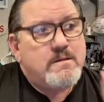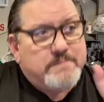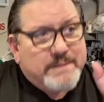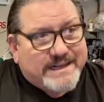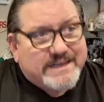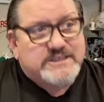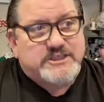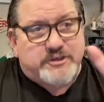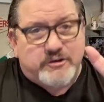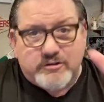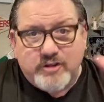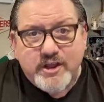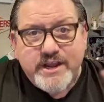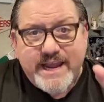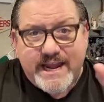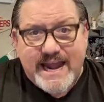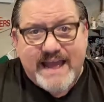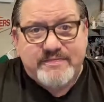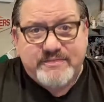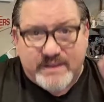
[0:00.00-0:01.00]
because you're
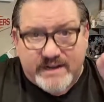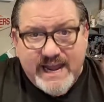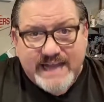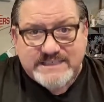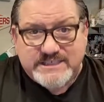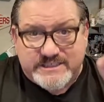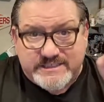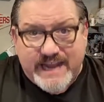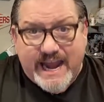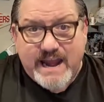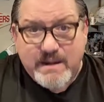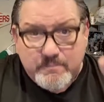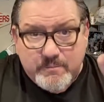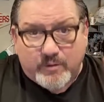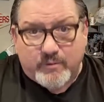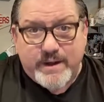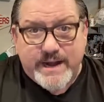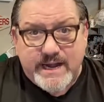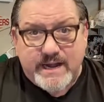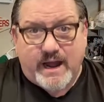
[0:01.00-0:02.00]
looking at the next Dan
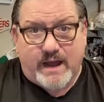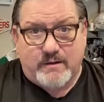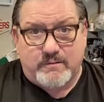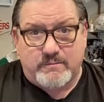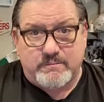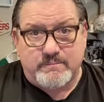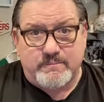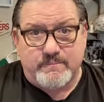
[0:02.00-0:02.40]
Marino.